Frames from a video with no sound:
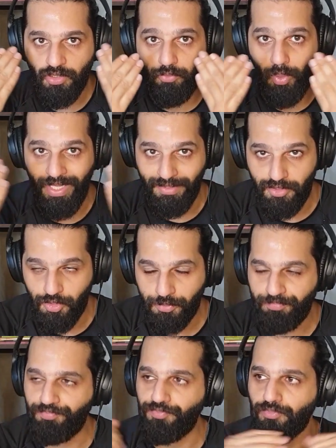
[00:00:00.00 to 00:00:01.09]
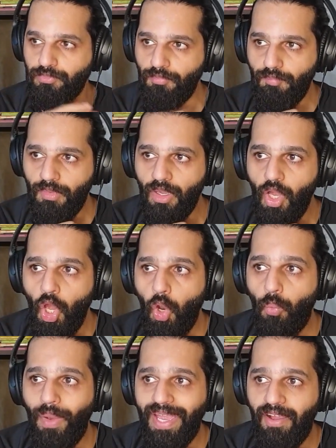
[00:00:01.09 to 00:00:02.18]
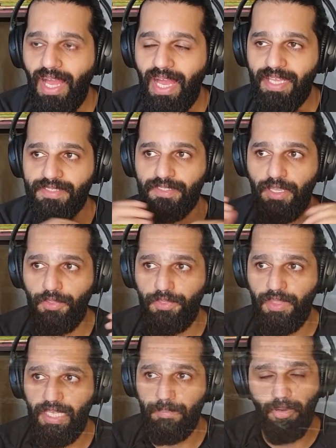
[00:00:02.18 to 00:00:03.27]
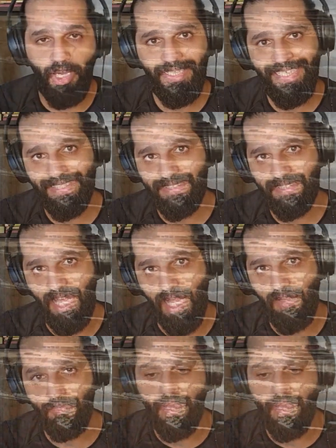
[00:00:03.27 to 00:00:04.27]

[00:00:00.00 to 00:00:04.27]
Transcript: of wind. Whereas the body itself